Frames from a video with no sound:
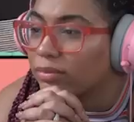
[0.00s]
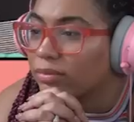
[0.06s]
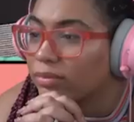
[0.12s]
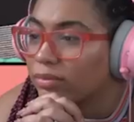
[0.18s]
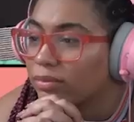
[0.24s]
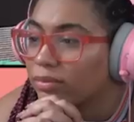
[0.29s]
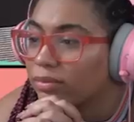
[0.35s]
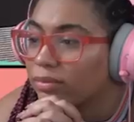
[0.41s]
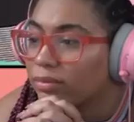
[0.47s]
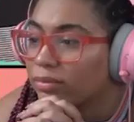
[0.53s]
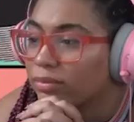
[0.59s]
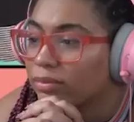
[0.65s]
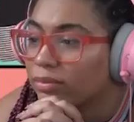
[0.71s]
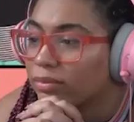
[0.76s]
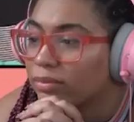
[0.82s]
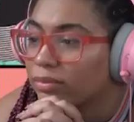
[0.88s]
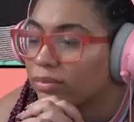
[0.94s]

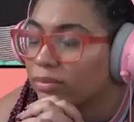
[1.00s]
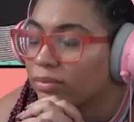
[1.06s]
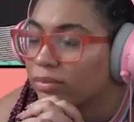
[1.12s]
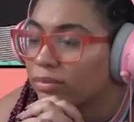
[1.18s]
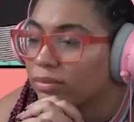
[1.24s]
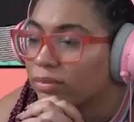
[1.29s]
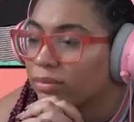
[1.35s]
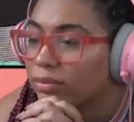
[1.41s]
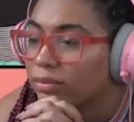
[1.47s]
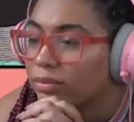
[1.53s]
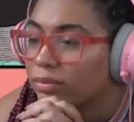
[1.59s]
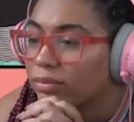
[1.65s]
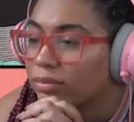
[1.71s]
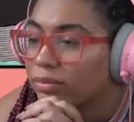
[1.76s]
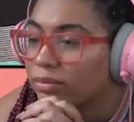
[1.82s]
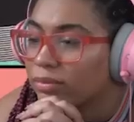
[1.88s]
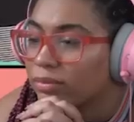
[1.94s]

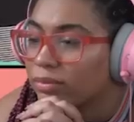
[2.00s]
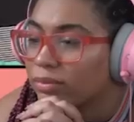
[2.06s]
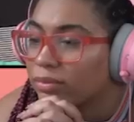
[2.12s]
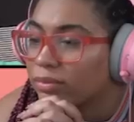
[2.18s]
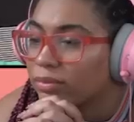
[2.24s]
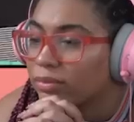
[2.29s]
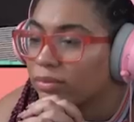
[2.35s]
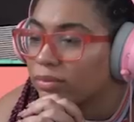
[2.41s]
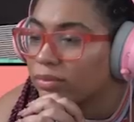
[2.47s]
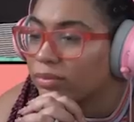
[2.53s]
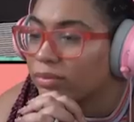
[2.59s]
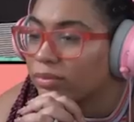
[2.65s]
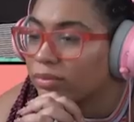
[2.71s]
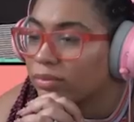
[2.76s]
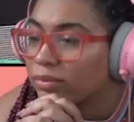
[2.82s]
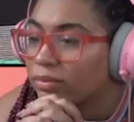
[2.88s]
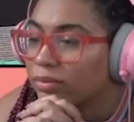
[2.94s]

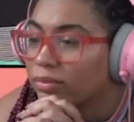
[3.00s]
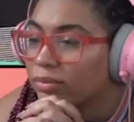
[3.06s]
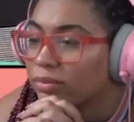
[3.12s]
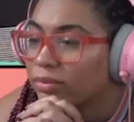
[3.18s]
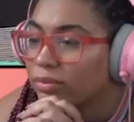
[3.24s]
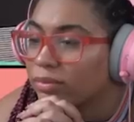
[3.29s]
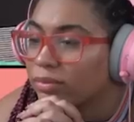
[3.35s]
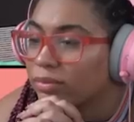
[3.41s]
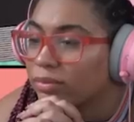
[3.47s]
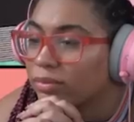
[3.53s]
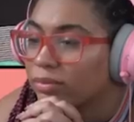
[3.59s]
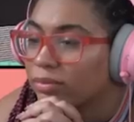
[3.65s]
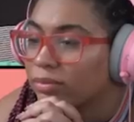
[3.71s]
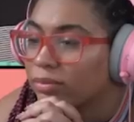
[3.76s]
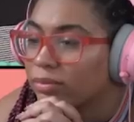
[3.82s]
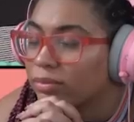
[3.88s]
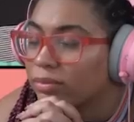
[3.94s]

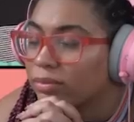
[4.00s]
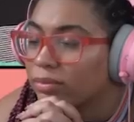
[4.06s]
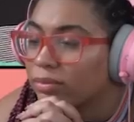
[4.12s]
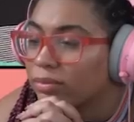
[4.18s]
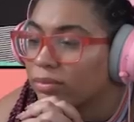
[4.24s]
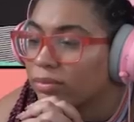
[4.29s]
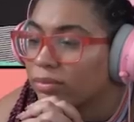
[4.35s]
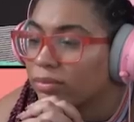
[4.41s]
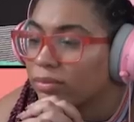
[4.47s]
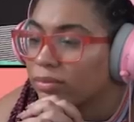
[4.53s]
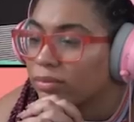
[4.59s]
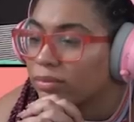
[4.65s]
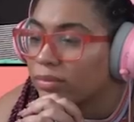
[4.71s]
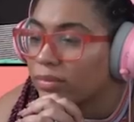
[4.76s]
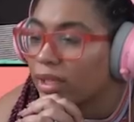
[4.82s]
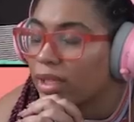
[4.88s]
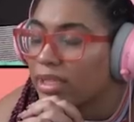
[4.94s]

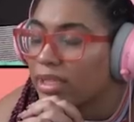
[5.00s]
This person isn't speaking.